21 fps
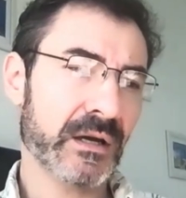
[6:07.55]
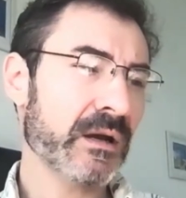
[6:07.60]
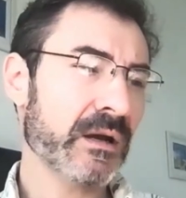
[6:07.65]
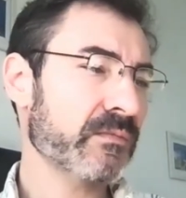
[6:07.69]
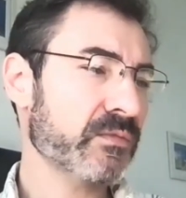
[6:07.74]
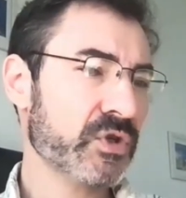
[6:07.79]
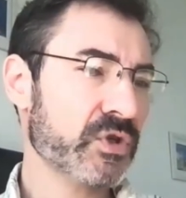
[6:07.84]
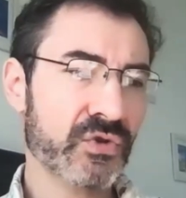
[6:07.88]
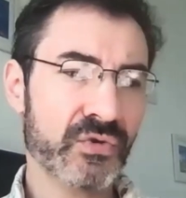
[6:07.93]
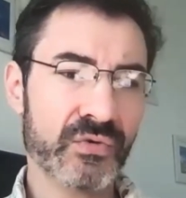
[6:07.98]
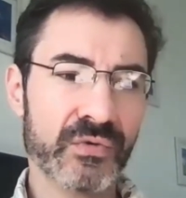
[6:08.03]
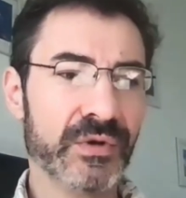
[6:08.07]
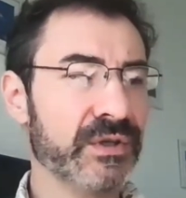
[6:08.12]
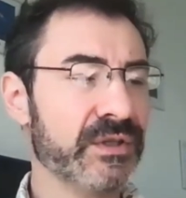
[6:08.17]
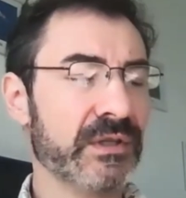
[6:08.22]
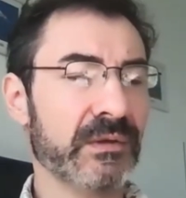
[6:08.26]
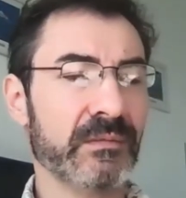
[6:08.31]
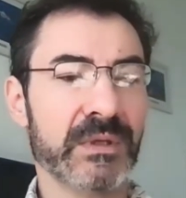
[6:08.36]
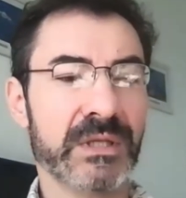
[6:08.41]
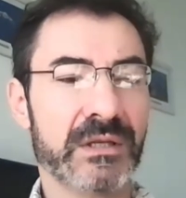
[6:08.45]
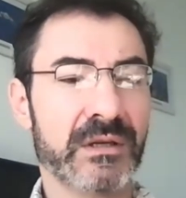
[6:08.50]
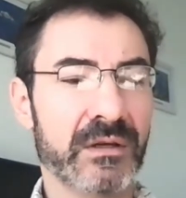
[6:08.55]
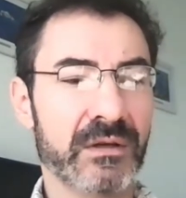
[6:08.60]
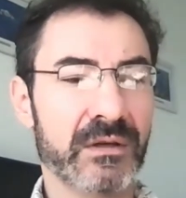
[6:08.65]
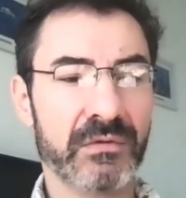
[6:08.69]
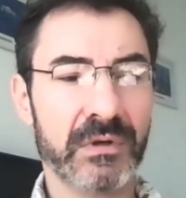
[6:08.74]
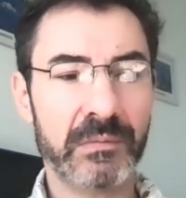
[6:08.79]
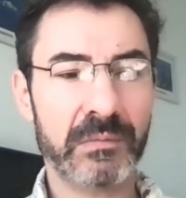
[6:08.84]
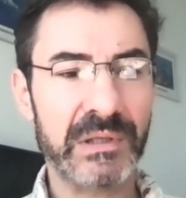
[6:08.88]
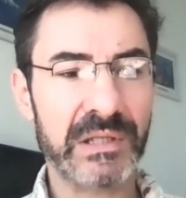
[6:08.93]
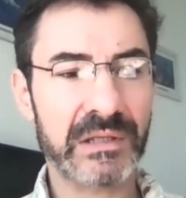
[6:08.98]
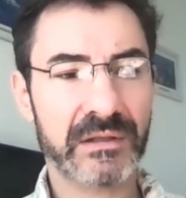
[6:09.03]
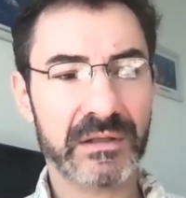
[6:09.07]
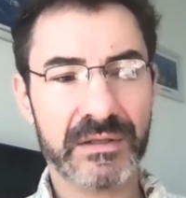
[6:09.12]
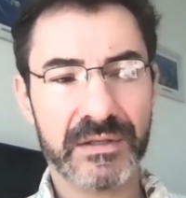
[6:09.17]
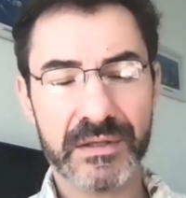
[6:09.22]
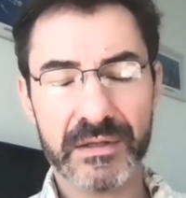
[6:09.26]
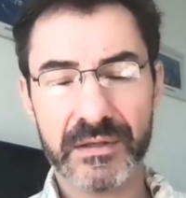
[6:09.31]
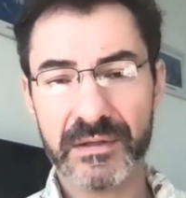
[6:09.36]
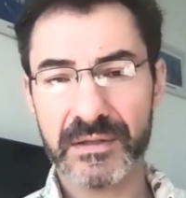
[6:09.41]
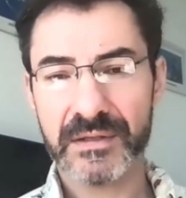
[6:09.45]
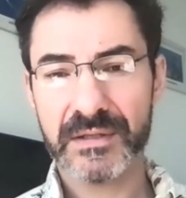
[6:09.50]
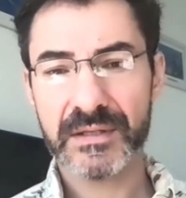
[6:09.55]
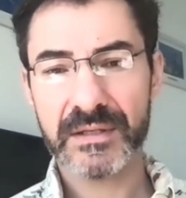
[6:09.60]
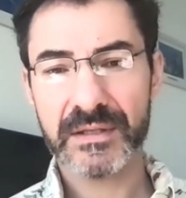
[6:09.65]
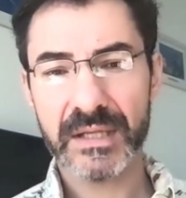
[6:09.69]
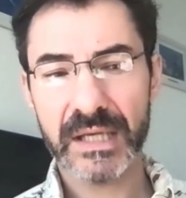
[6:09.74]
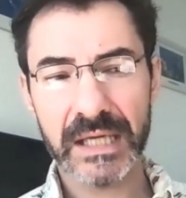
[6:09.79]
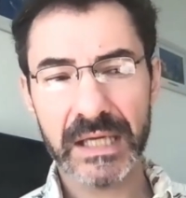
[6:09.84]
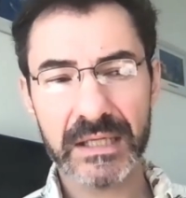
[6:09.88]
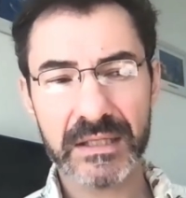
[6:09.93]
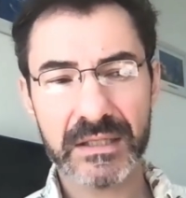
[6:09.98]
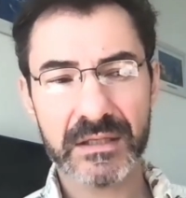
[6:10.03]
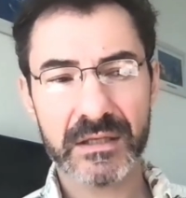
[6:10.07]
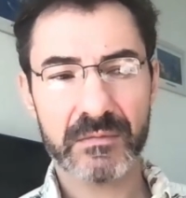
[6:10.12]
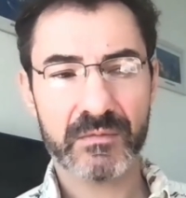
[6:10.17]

I'm sure somebody's going to repeat this in the States.